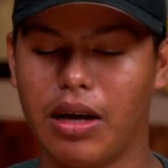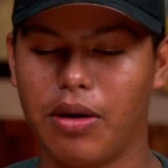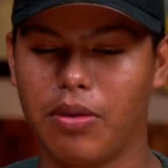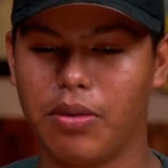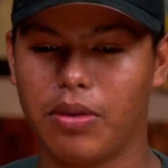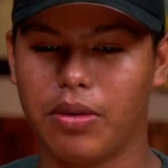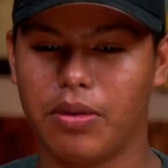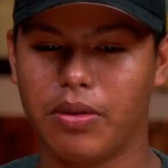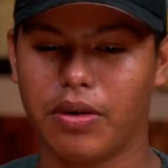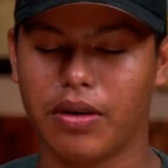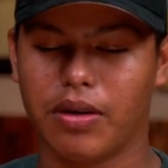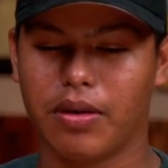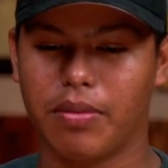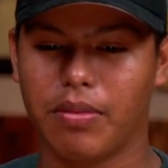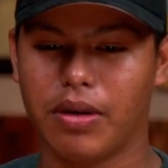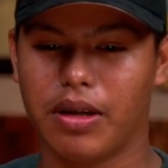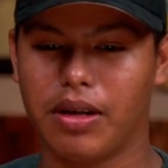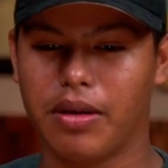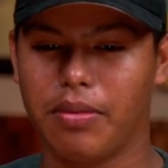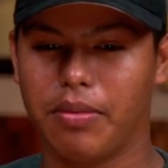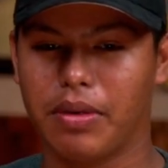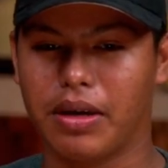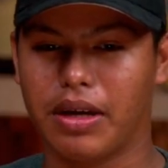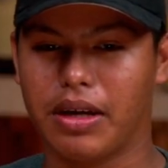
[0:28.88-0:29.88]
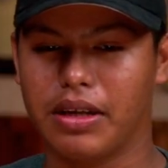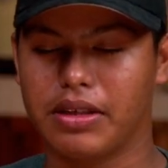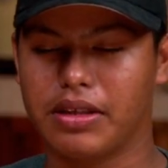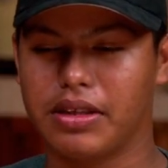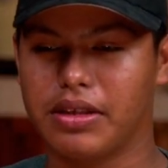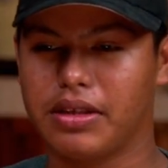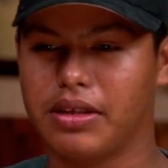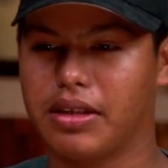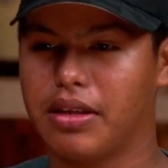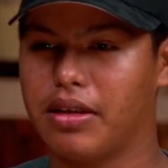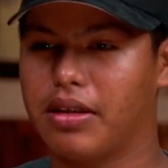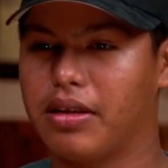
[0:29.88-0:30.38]
I would recommend it because
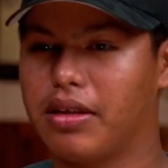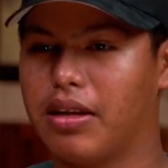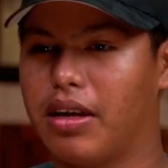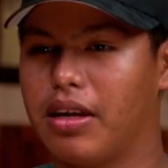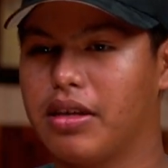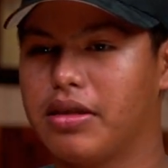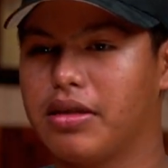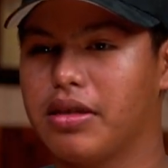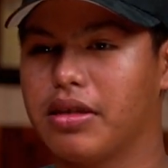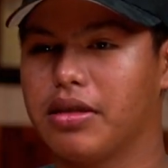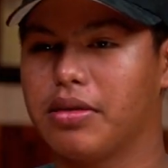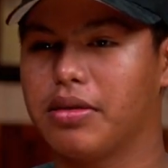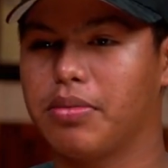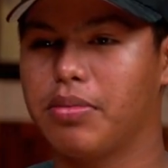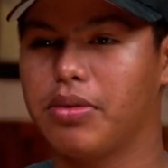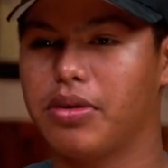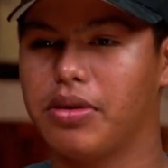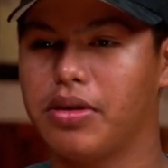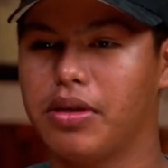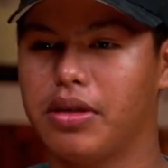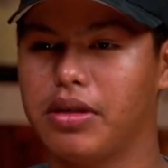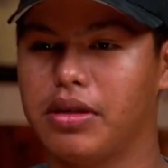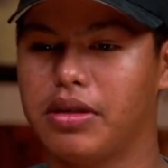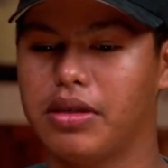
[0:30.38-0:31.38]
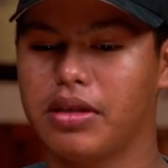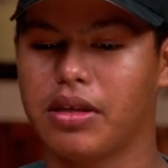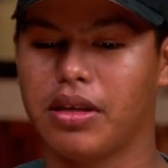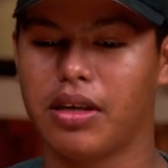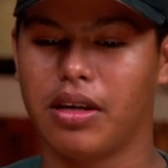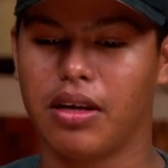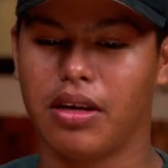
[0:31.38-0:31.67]
it's a nice experience.